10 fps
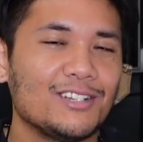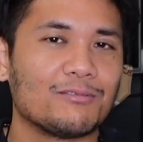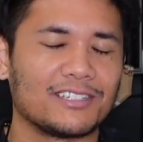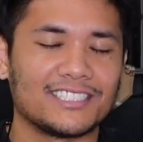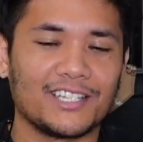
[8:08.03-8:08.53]

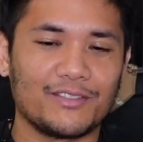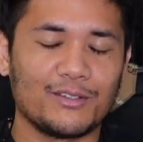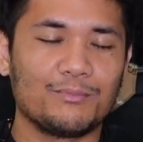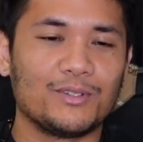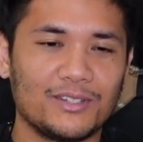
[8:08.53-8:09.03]
where it's like if you
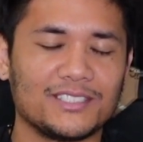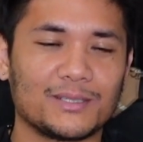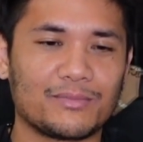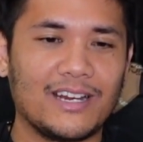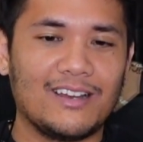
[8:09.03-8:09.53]
pull the
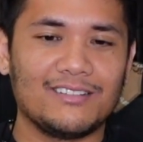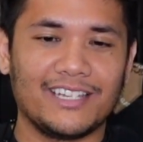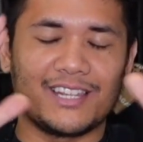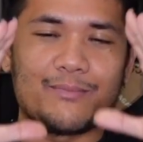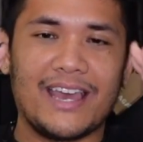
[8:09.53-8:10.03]
zipper out,
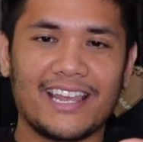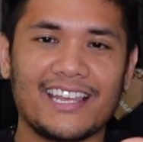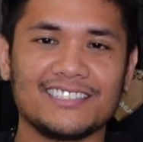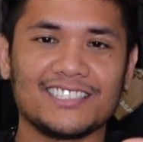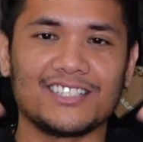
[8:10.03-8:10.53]
like the bag
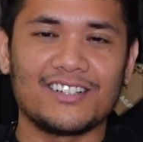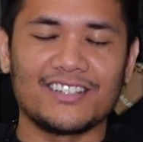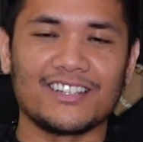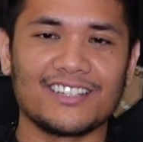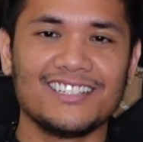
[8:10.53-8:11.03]
ends here and
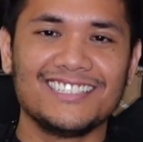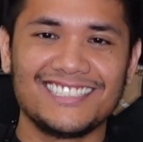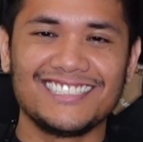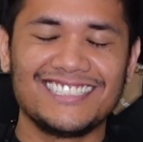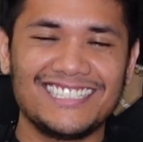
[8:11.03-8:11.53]
then the,
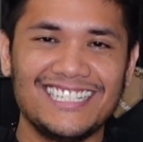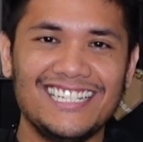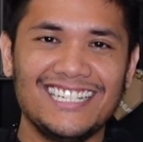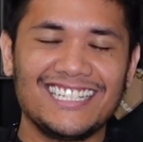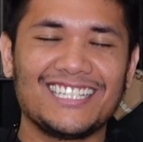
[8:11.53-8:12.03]

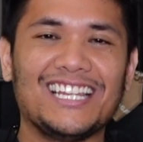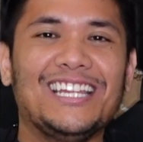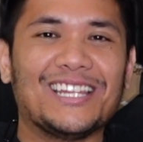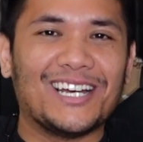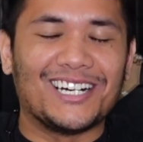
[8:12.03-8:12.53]

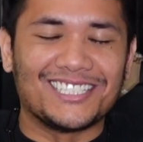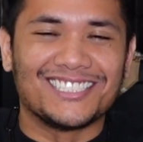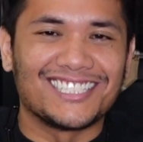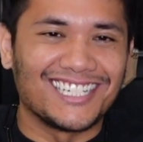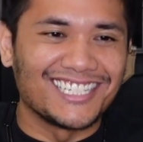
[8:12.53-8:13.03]
the
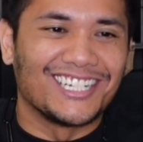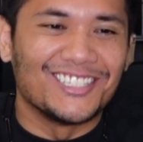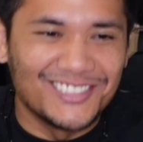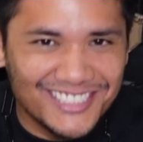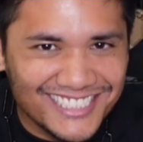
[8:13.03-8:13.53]
hot dog
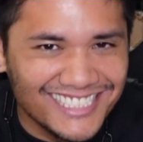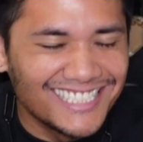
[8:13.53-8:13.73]
goes.